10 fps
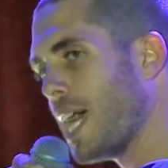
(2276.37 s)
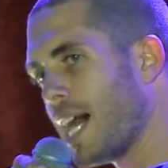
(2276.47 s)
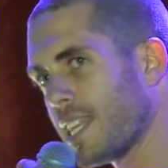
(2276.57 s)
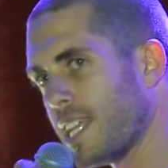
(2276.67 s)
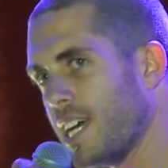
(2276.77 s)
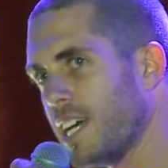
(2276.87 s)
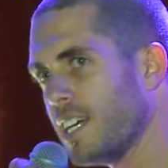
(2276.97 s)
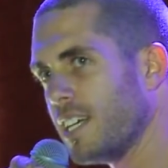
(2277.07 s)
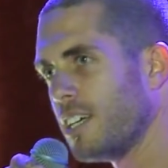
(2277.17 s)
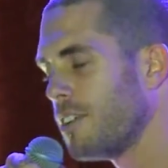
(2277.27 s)
out of
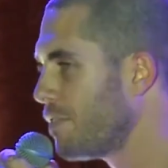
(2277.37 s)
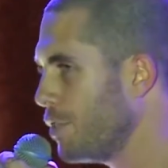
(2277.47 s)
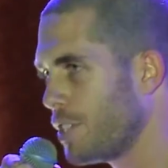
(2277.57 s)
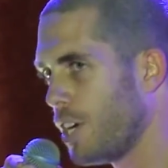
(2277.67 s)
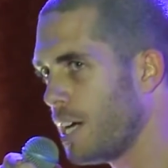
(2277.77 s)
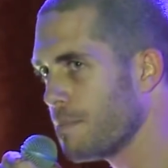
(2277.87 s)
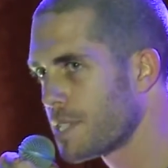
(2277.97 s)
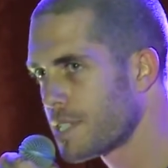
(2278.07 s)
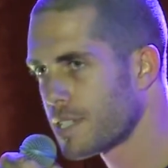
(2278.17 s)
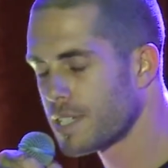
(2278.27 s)
there a few
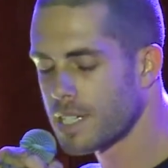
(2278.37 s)
times.